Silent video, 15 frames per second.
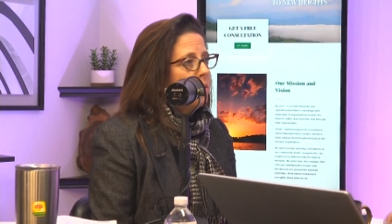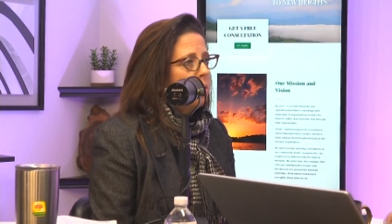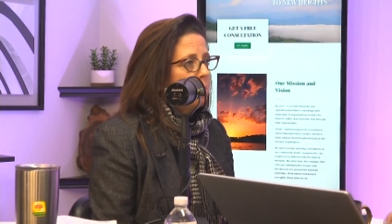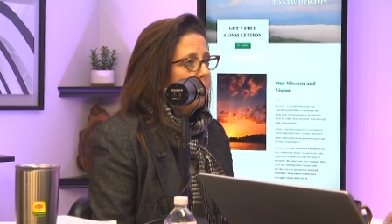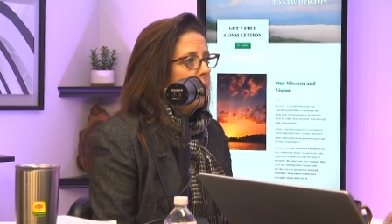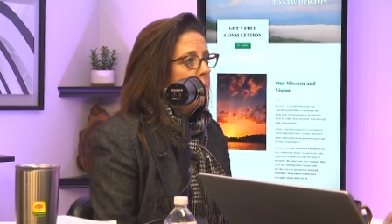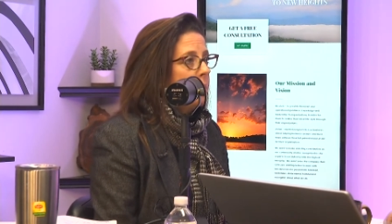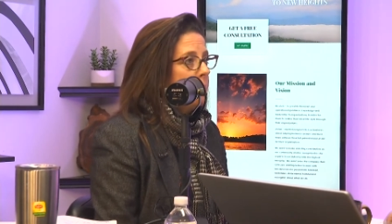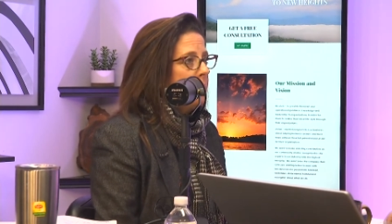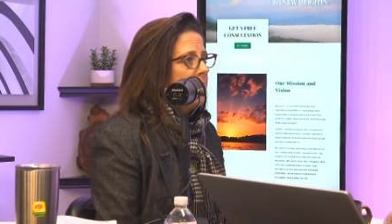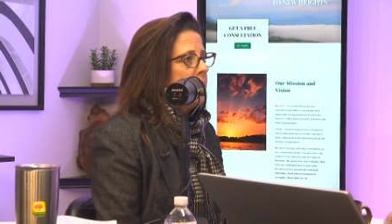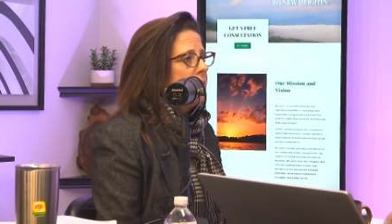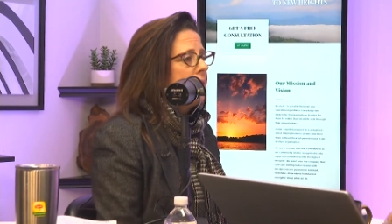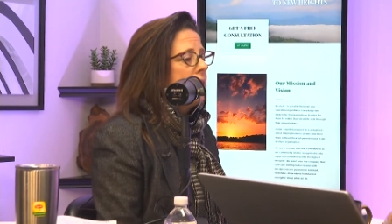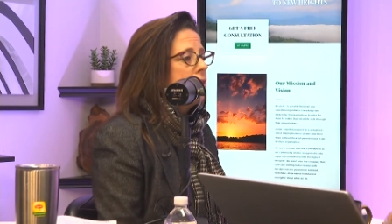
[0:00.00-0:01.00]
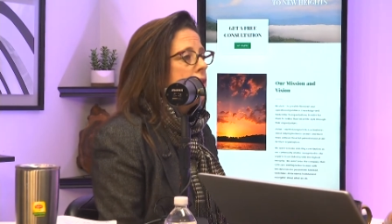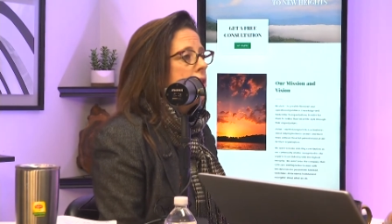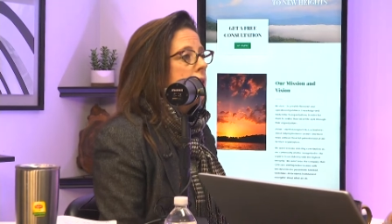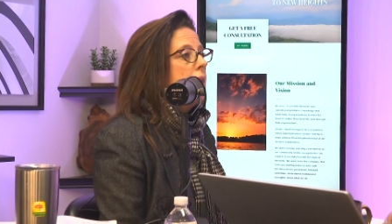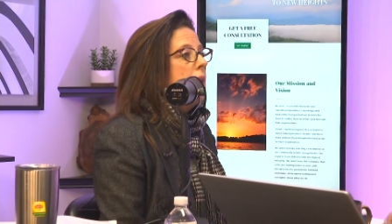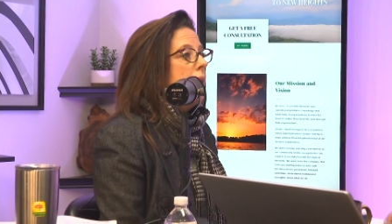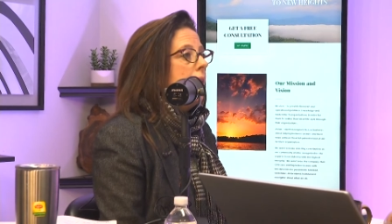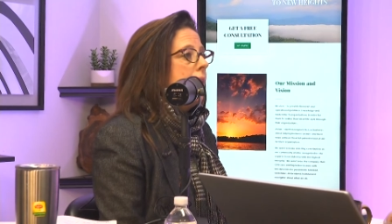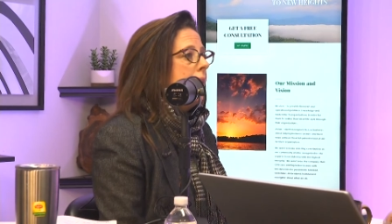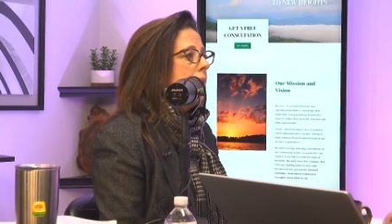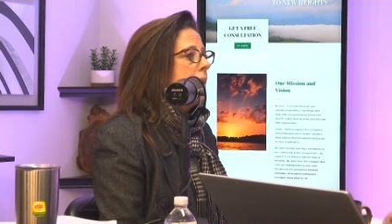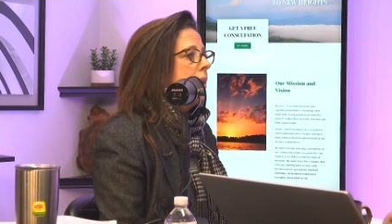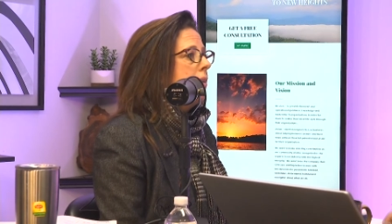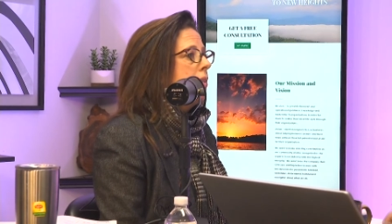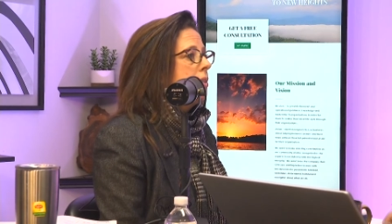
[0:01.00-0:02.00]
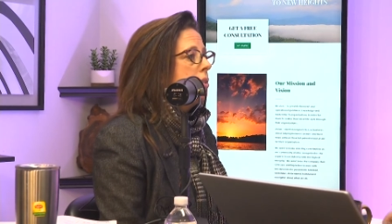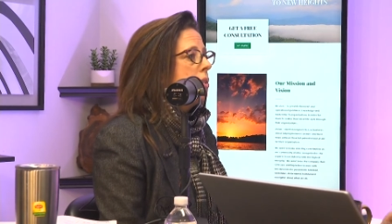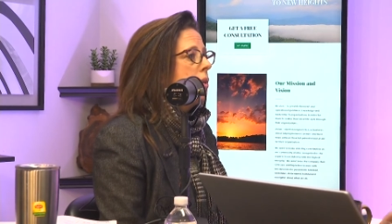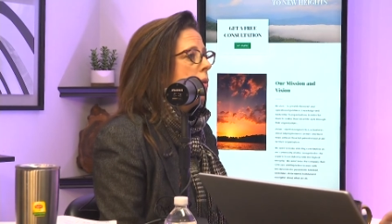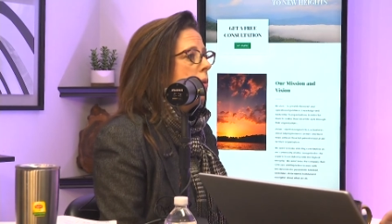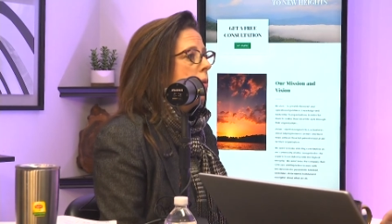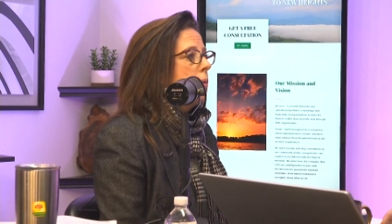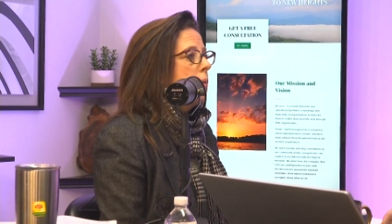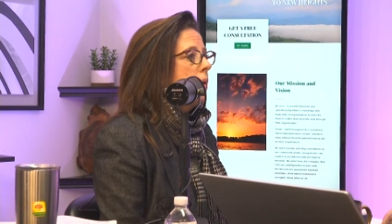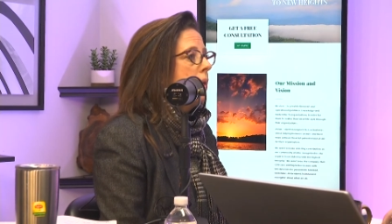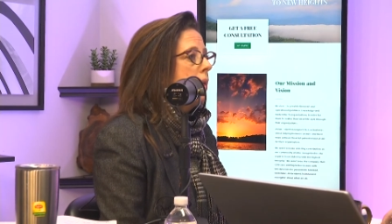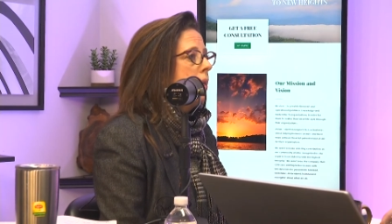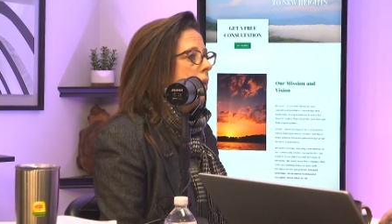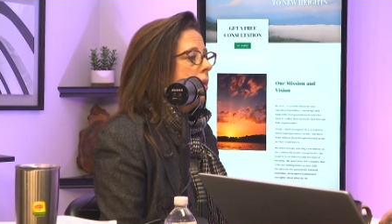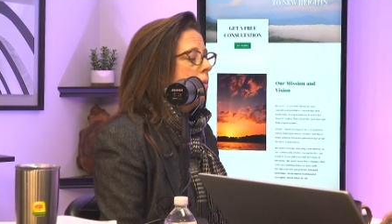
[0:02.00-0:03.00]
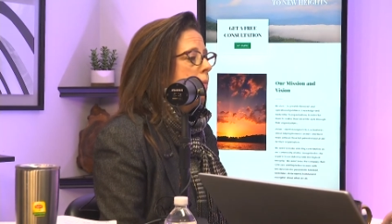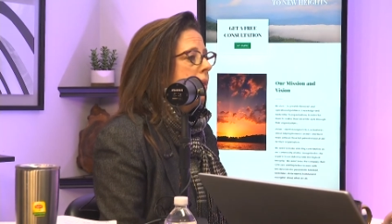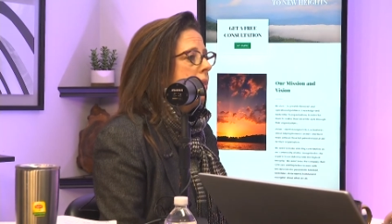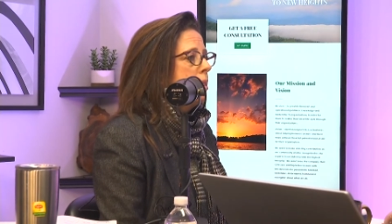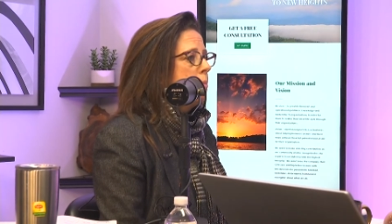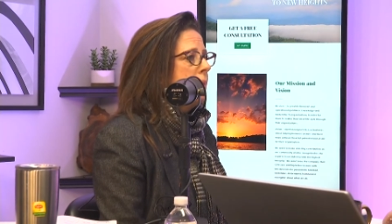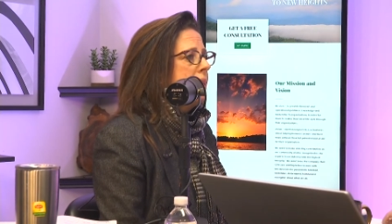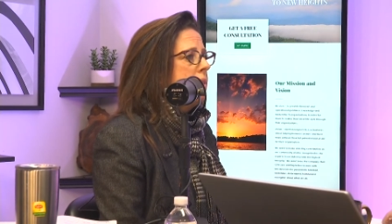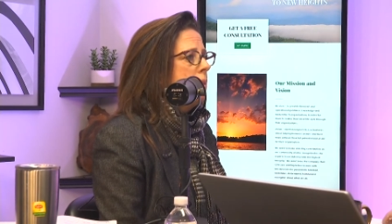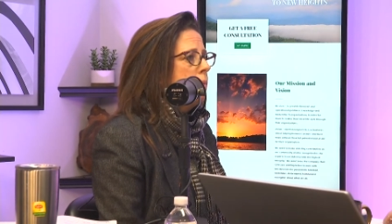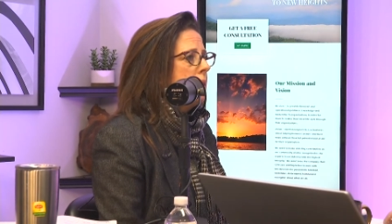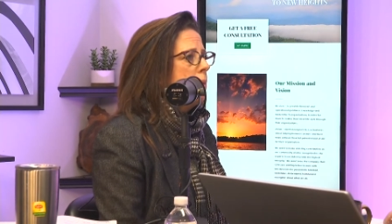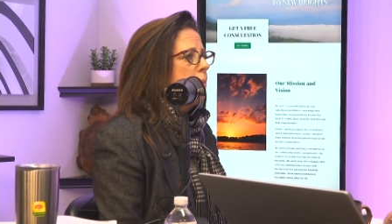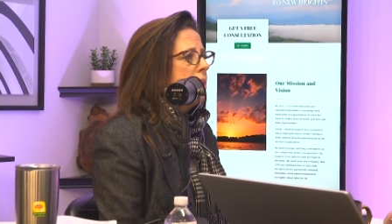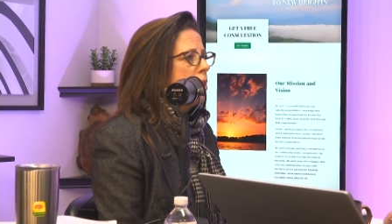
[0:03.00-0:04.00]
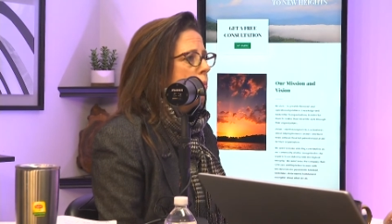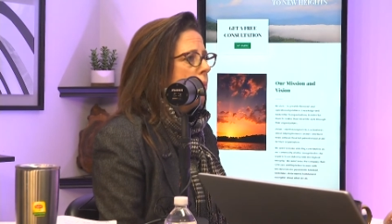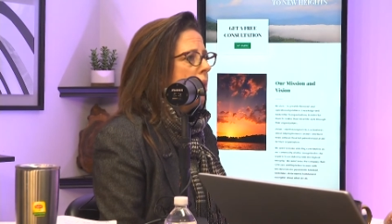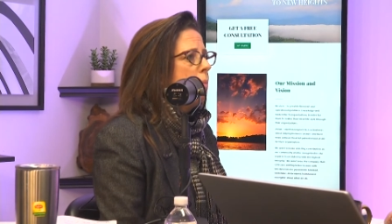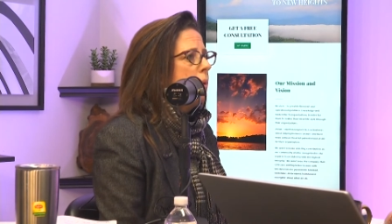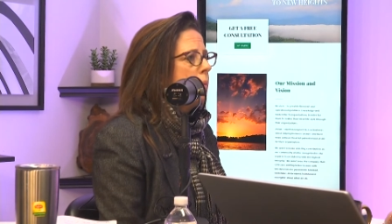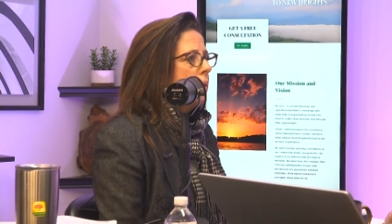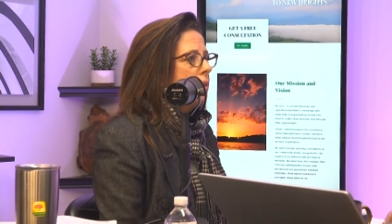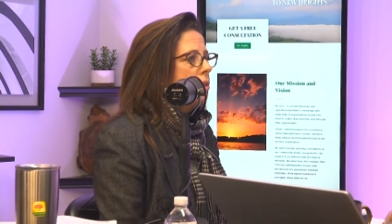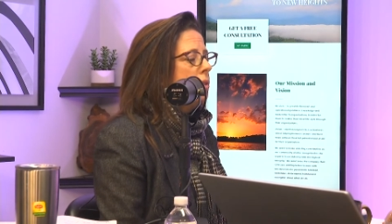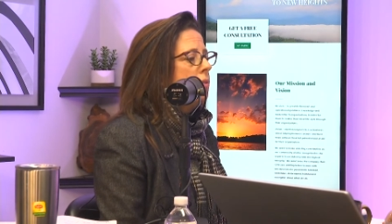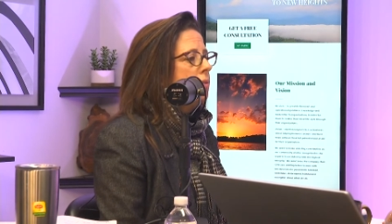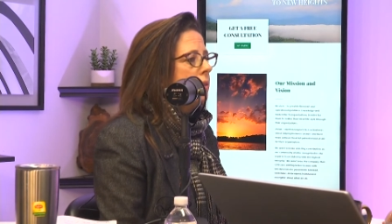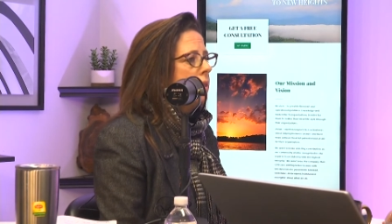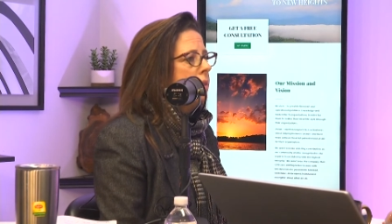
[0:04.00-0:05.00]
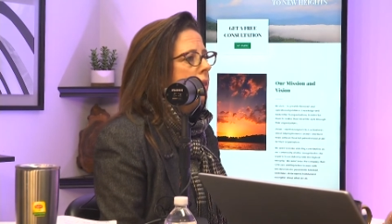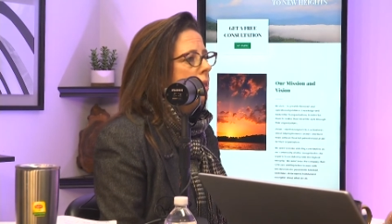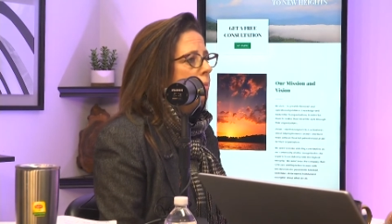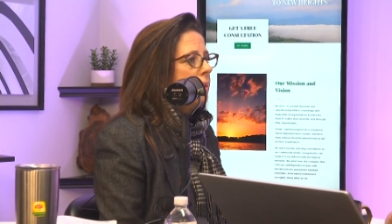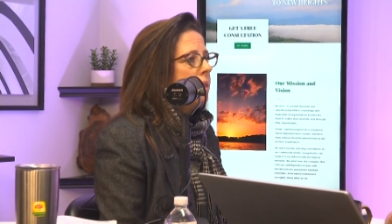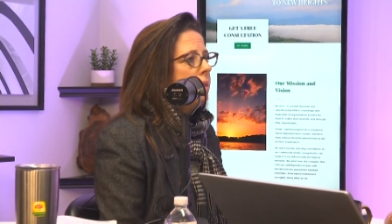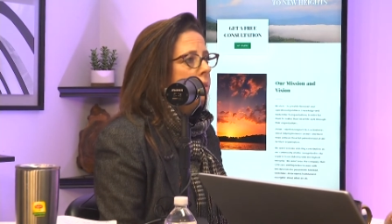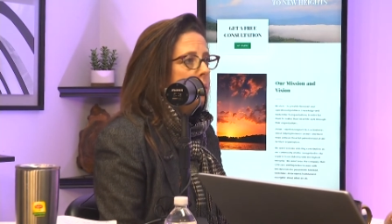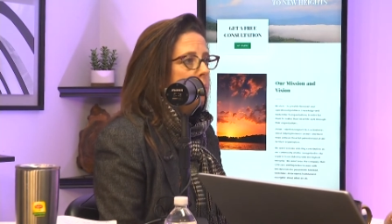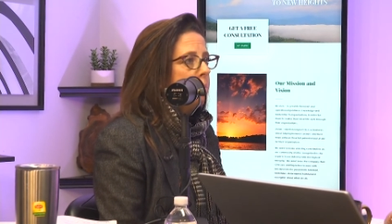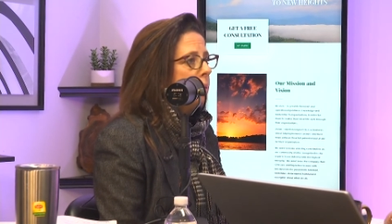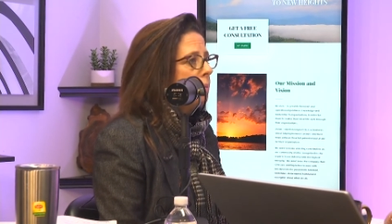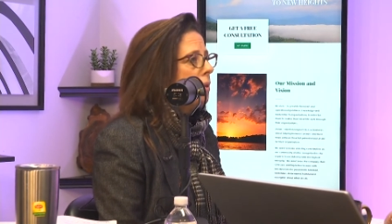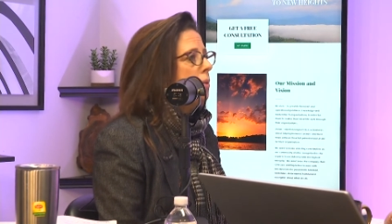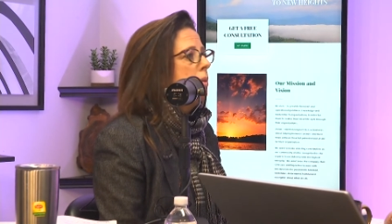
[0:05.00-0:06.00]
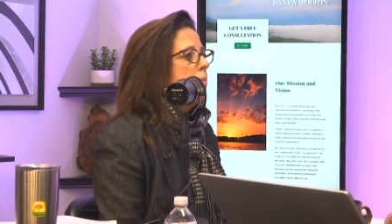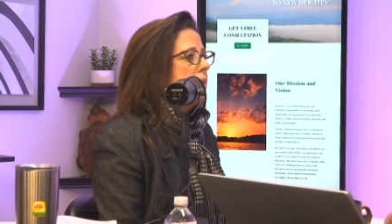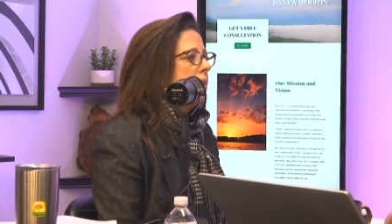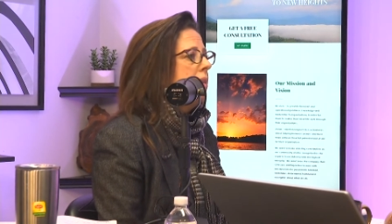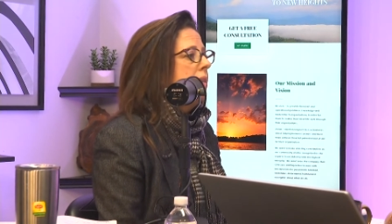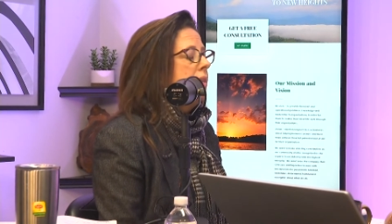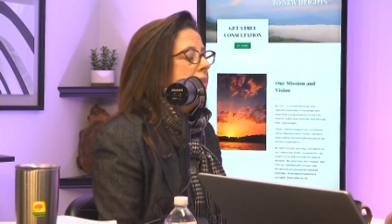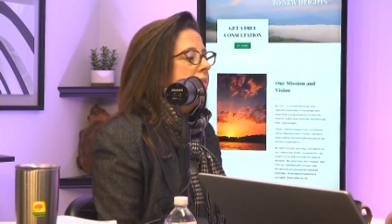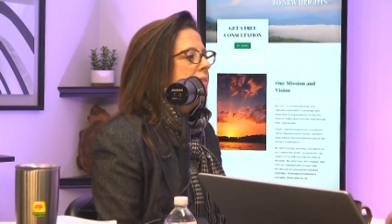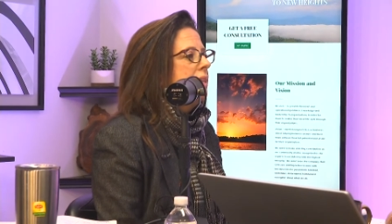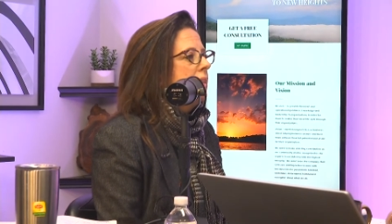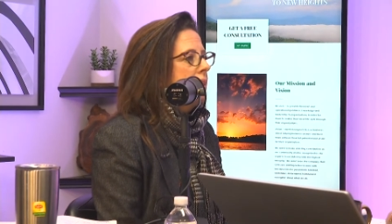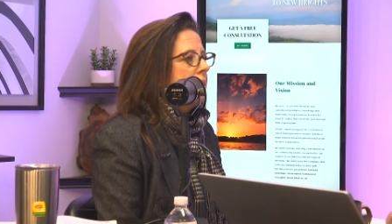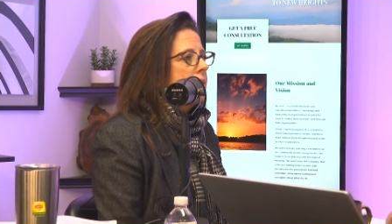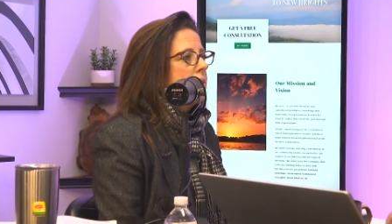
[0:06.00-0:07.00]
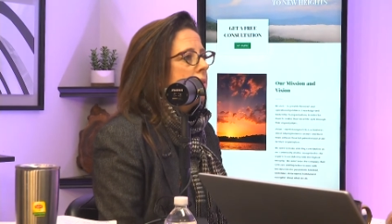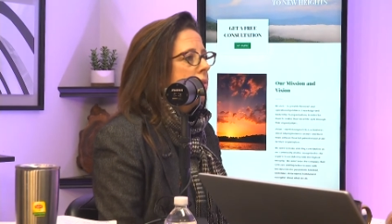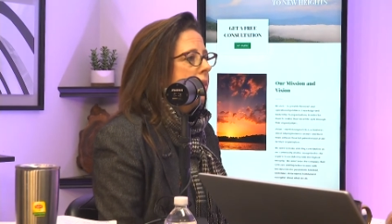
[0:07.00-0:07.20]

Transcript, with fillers: They're a plumbing manufacturer. Mm-hmm. And so um, it's amazing what a piece of paper will do for you. They immediately promoted me. And so